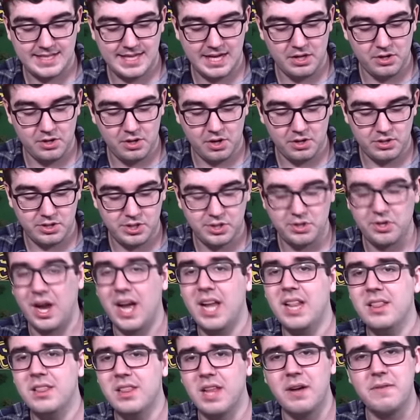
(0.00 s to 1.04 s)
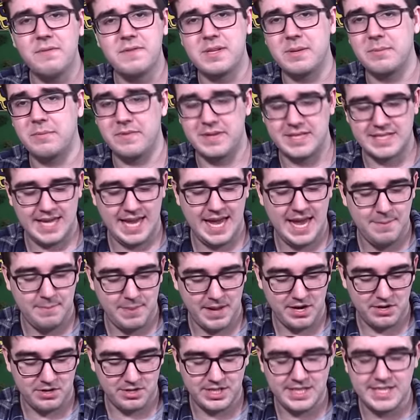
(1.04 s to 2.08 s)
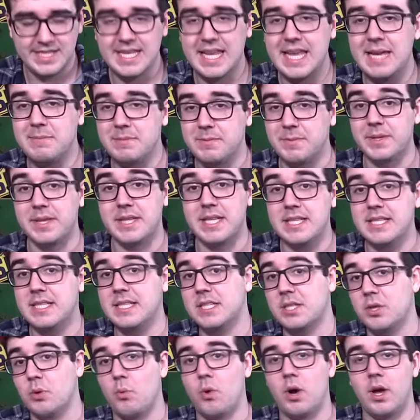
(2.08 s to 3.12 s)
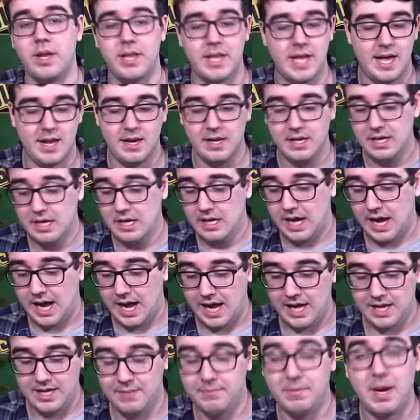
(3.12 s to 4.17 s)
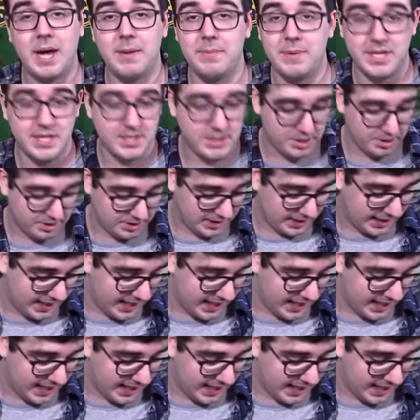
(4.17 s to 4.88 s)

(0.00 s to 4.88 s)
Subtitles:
Dale Earnhardt Jr. I loved some of his Amp Energy schemes, but this is the one that, in my opinion, took the